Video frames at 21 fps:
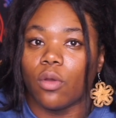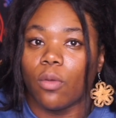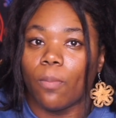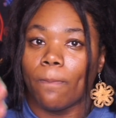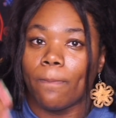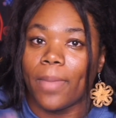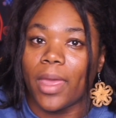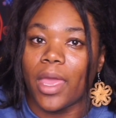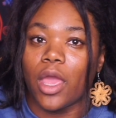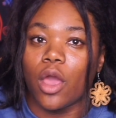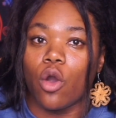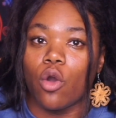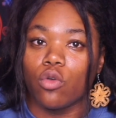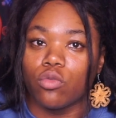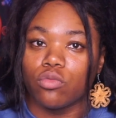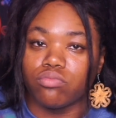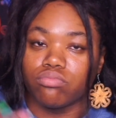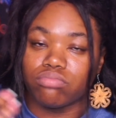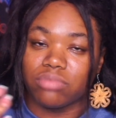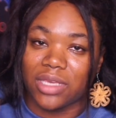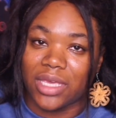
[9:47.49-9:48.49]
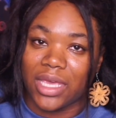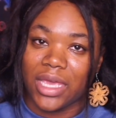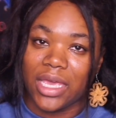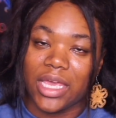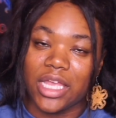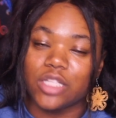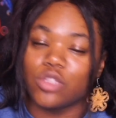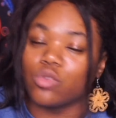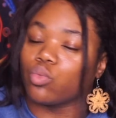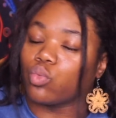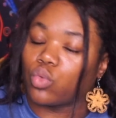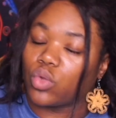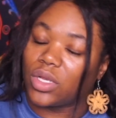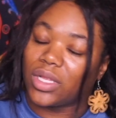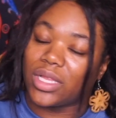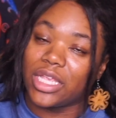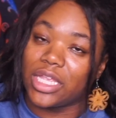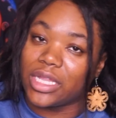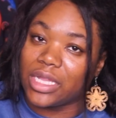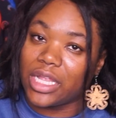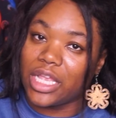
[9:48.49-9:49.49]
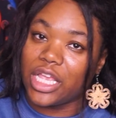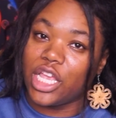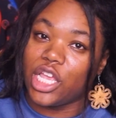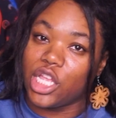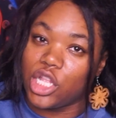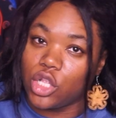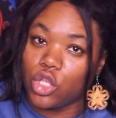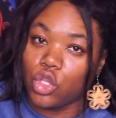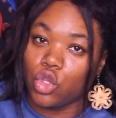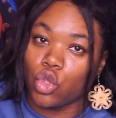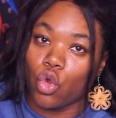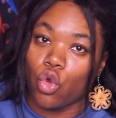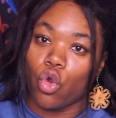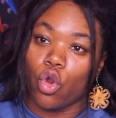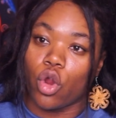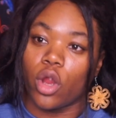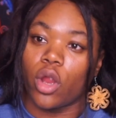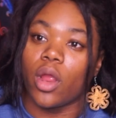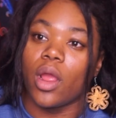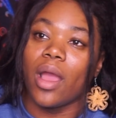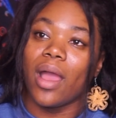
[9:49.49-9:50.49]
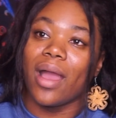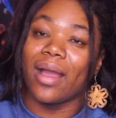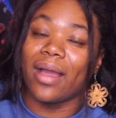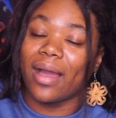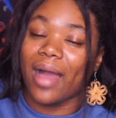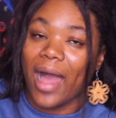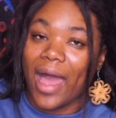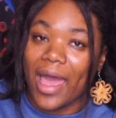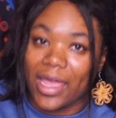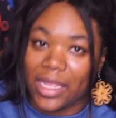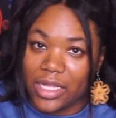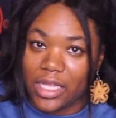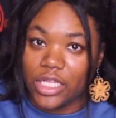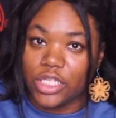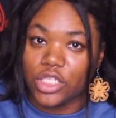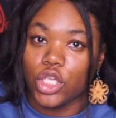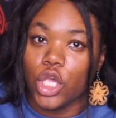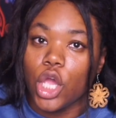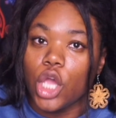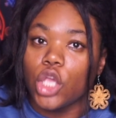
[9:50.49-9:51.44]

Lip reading: male kids really need your guidance.